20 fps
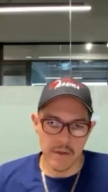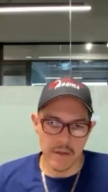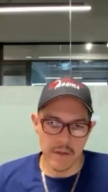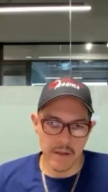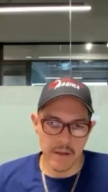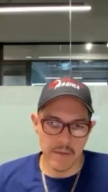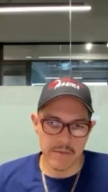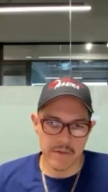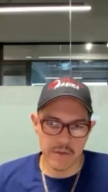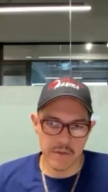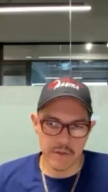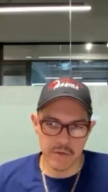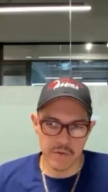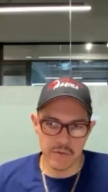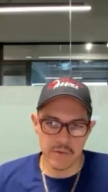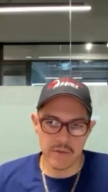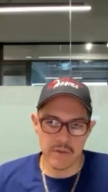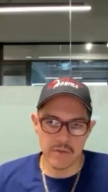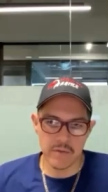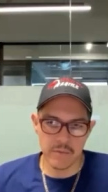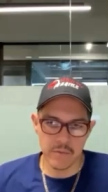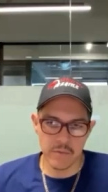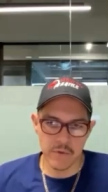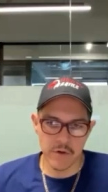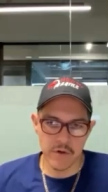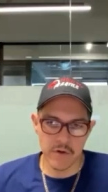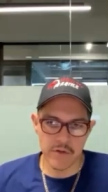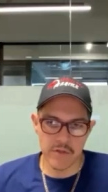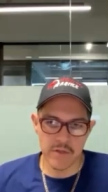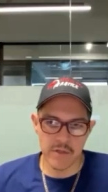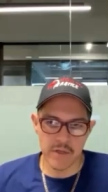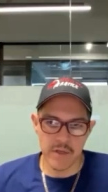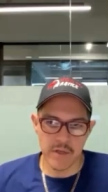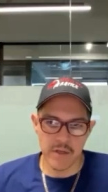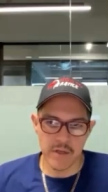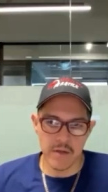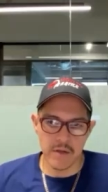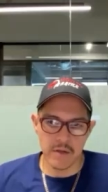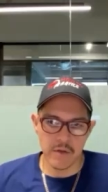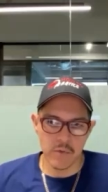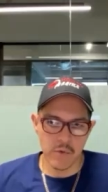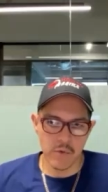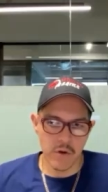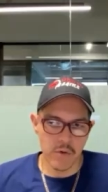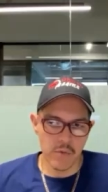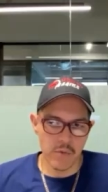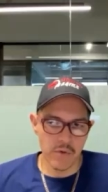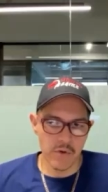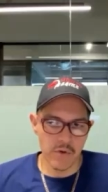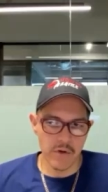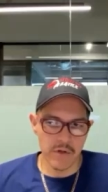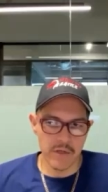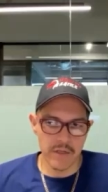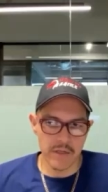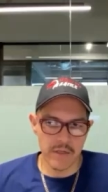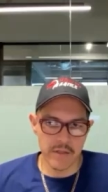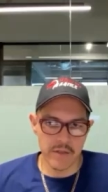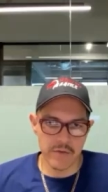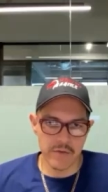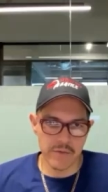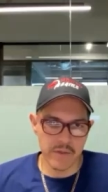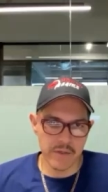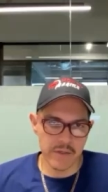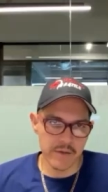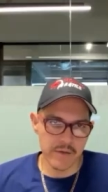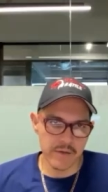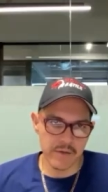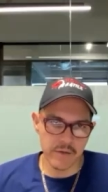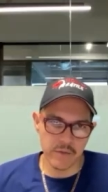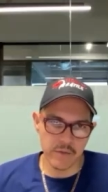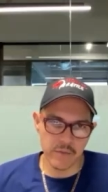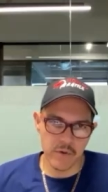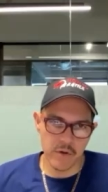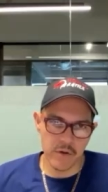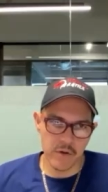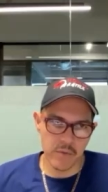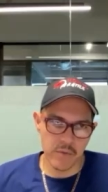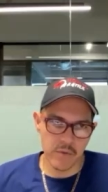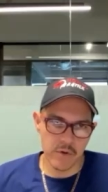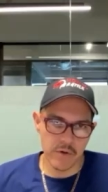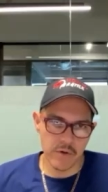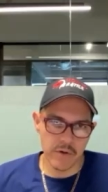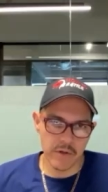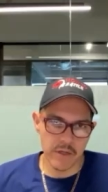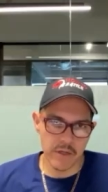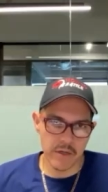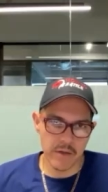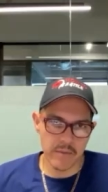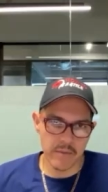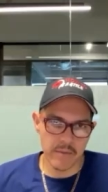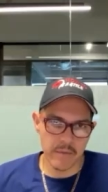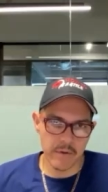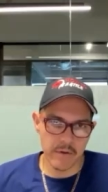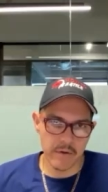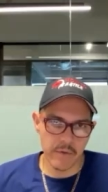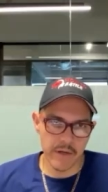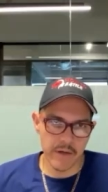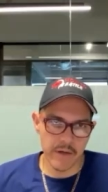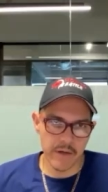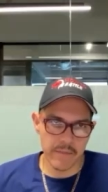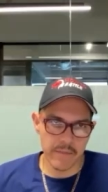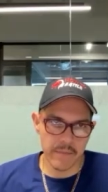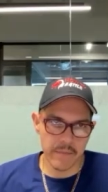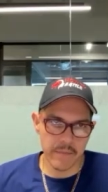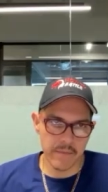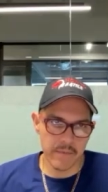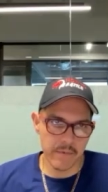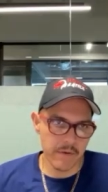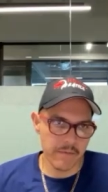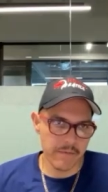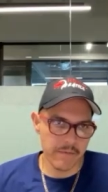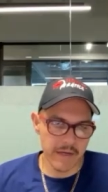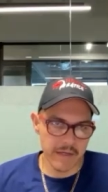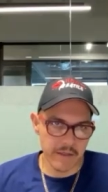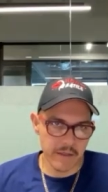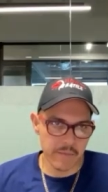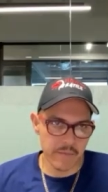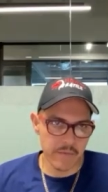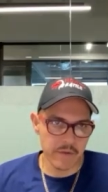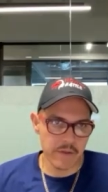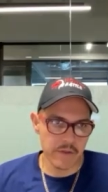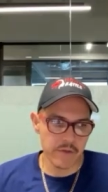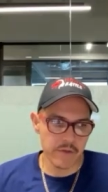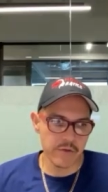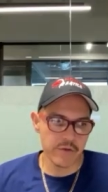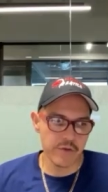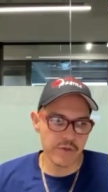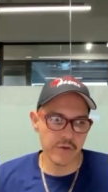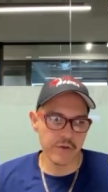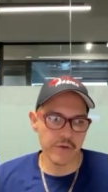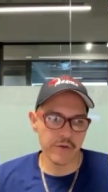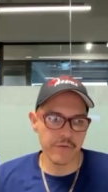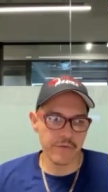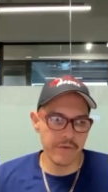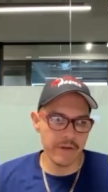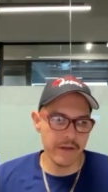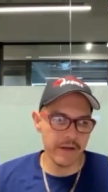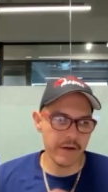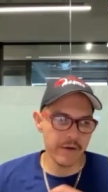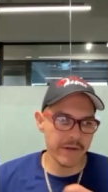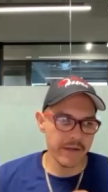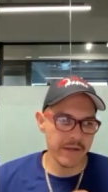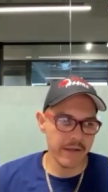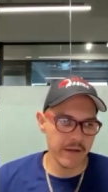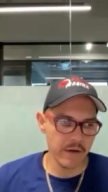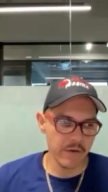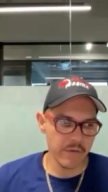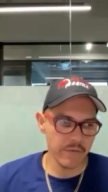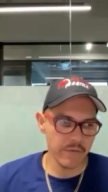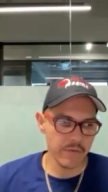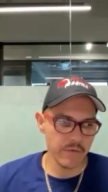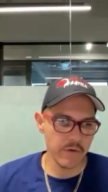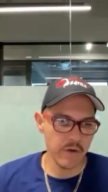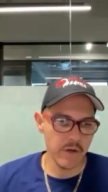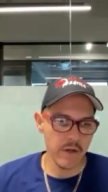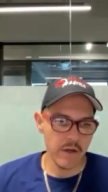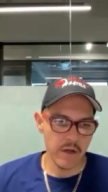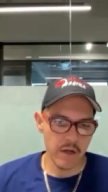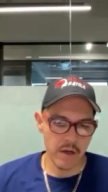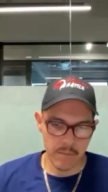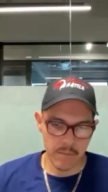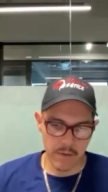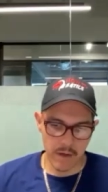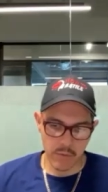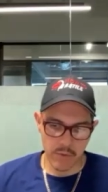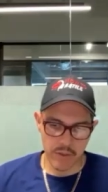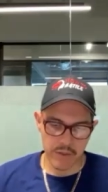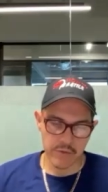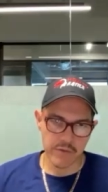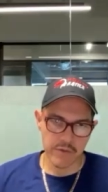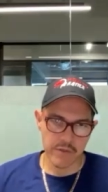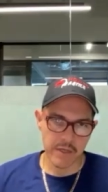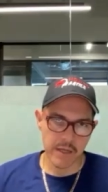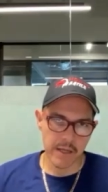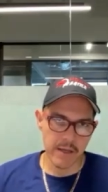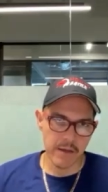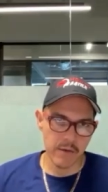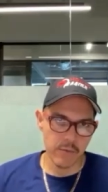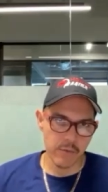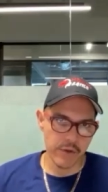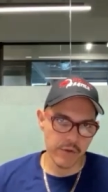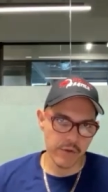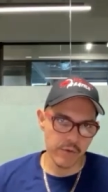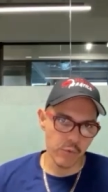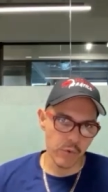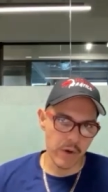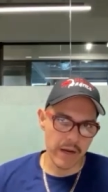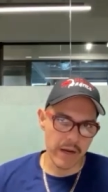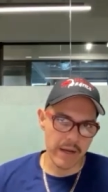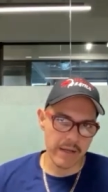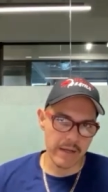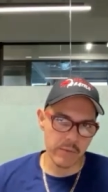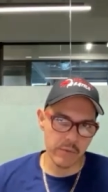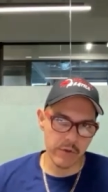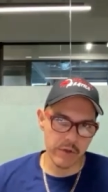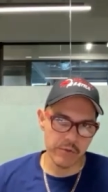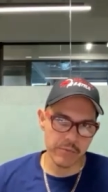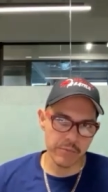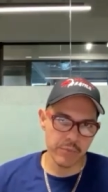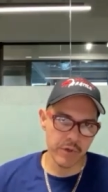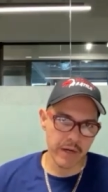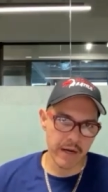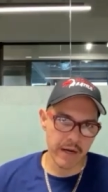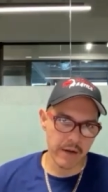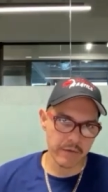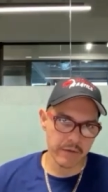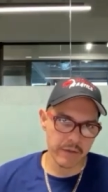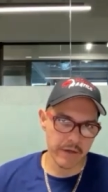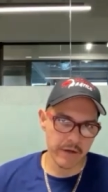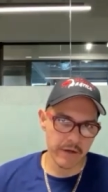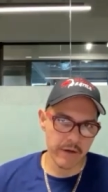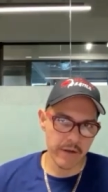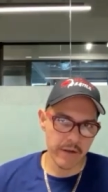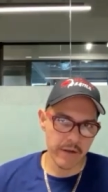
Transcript: absolutely. Words, the wrong word can get you killed. The wrong word can create a victim within you. So you're very careful about what you say, what you write, what you put out mm-hmm. there,